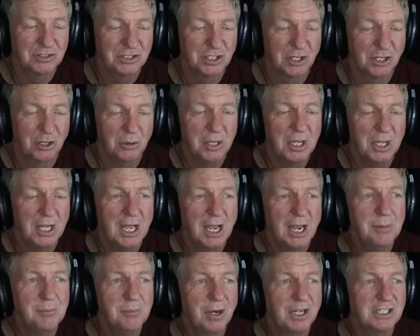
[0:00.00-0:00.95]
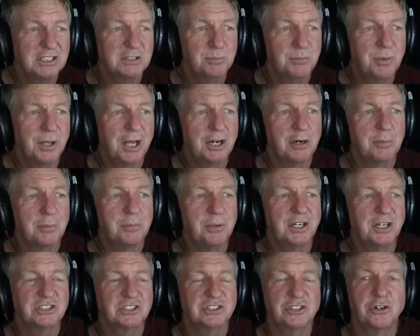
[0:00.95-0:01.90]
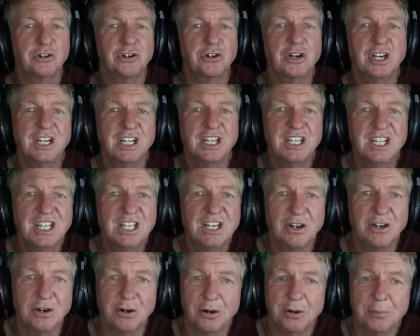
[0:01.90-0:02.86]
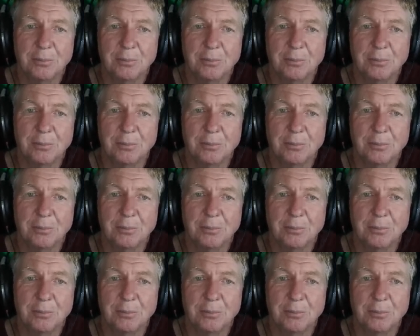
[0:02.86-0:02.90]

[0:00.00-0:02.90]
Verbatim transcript: So a much better picture here.